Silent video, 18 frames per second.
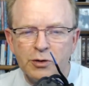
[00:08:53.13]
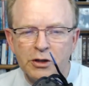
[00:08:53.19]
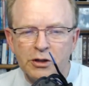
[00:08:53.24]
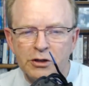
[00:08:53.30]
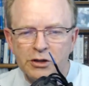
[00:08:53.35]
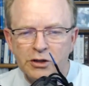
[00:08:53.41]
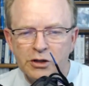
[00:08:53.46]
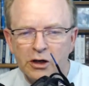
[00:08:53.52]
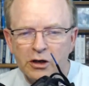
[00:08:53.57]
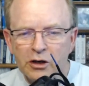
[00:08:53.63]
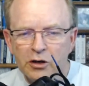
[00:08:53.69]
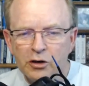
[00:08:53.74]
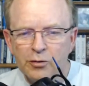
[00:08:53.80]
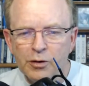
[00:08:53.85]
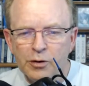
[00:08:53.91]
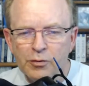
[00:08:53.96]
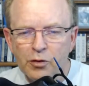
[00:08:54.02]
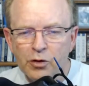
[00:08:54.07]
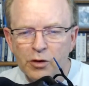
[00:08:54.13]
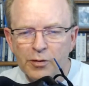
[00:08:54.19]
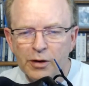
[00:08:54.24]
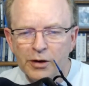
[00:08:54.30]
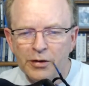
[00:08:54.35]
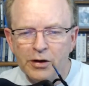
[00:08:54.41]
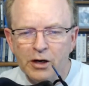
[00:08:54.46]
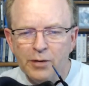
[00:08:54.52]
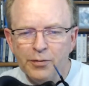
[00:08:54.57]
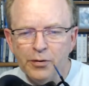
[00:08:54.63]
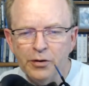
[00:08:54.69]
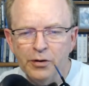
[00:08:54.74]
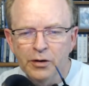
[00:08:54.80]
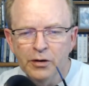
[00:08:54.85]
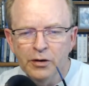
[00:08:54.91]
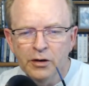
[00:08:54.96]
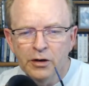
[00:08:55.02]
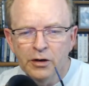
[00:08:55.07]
but let's talk a little bit more about the upper.